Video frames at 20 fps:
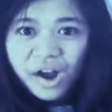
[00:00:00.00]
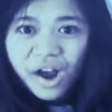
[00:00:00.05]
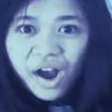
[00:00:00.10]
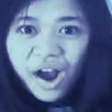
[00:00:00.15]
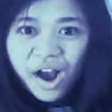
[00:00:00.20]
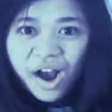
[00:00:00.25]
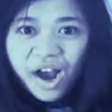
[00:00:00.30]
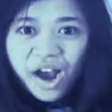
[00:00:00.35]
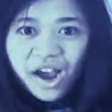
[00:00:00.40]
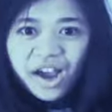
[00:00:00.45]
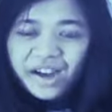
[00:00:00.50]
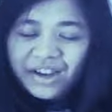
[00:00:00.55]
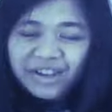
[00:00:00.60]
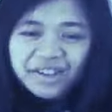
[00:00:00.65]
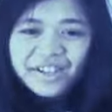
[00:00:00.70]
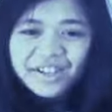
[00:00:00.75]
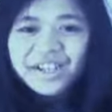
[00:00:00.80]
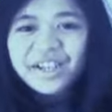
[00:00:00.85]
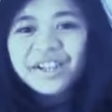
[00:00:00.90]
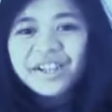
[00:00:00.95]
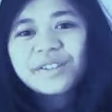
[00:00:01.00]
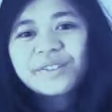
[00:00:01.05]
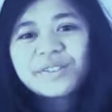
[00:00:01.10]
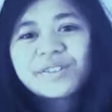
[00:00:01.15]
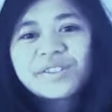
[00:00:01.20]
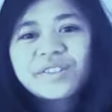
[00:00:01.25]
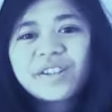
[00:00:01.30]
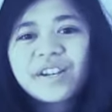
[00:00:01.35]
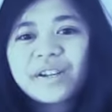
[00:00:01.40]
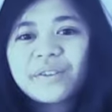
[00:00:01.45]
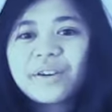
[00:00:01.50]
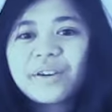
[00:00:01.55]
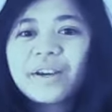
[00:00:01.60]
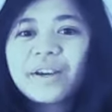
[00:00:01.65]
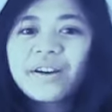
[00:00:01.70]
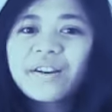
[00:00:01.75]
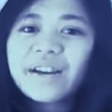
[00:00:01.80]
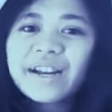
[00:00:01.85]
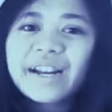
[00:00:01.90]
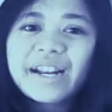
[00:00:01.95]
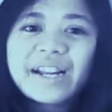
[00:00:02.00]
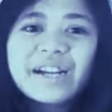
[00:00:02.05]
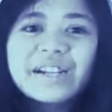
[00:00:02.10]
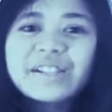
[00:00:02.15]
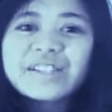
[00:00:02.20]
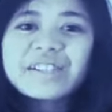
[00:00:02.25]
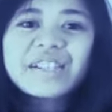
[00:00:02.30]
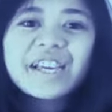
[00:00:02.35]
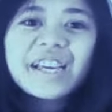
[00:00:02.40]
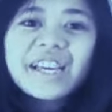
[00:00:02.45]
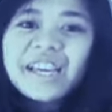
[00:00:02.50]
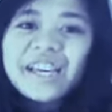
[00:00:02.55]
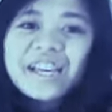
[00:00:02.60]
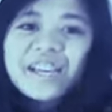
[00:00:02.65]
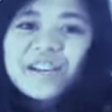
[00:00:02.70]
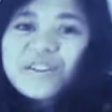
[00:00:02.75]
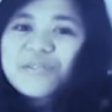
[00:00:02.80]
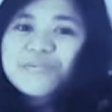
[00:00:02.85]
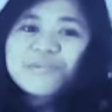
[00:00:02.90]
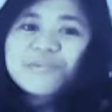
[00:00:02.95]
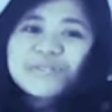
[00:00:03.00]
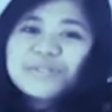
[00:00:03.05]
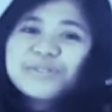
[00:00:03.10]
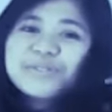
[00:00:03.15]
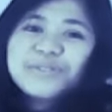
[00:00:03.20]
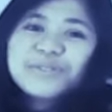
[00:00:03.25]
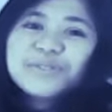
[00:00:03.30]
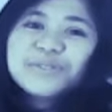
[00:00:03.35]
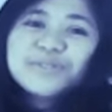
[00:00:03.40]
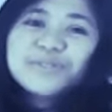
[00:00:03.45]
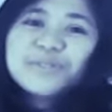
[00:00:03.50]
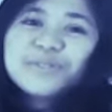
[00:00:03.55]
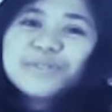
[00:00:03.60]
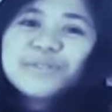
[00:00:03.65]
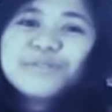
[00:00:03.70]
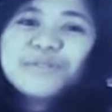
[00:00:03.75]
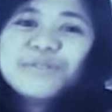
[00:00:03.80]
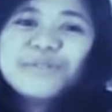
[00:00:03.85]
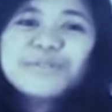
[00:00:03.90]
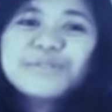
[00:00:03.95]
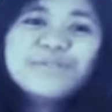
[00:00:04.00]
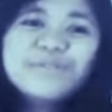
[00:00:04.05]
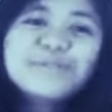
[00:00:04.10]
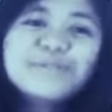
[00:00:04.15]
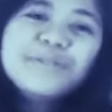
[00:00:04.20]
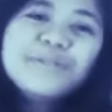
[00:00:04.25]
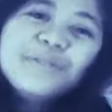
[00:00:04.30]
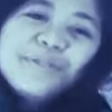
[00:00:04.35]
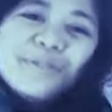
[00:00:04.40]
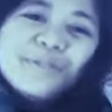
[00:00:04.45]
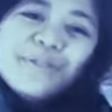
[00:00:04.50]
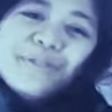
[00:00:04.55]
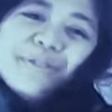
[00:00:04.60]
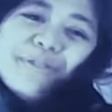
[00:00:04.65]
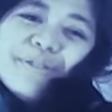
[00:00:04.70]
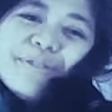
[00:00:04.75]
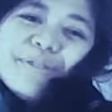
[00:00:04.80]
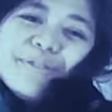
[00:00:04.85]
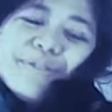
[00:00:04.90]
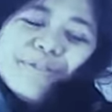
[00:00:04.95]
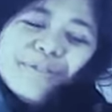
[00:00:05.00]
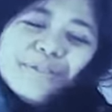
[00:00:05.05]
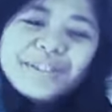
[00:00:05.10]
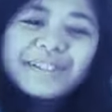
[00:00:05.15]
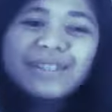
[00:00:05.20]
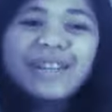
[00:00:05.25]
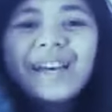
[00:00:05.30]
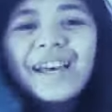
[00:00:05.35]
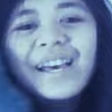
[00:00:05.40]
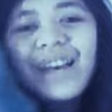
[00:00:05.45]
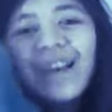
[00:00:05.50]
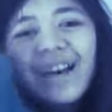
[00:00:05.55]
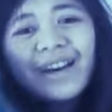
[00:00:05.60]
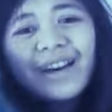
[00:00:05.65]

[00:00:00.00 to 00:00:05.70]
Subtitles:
not gonna do this right away, all right? Singing your blues, all right?